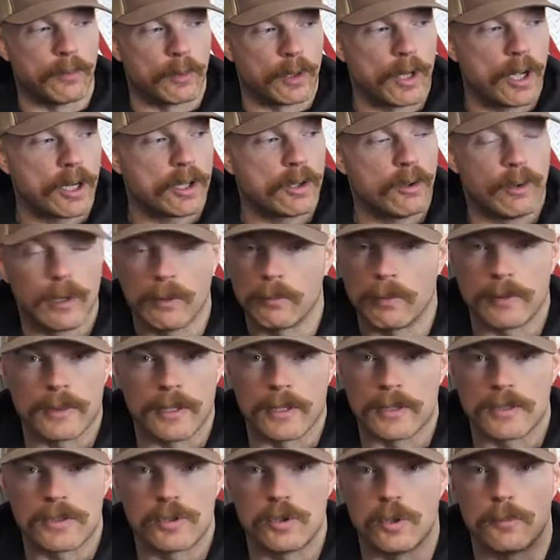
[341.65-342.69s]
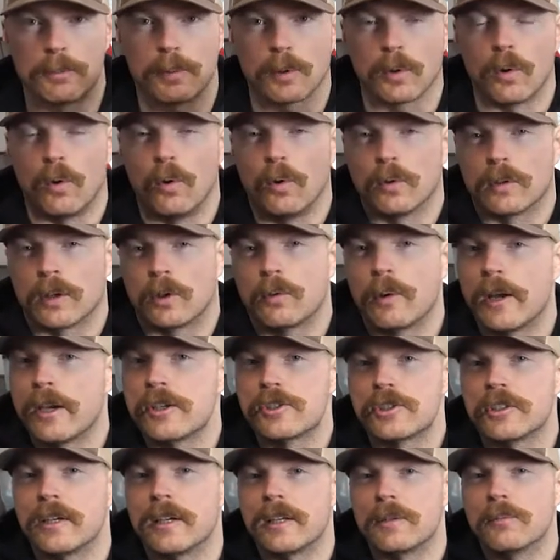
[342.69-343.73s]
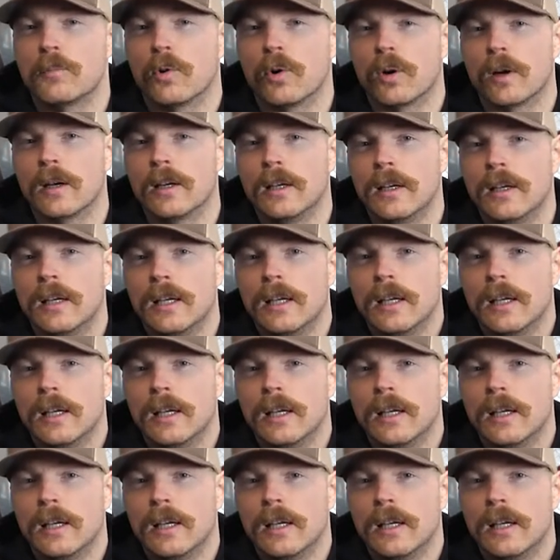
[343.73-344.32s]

We're not going with this super old equation anymore.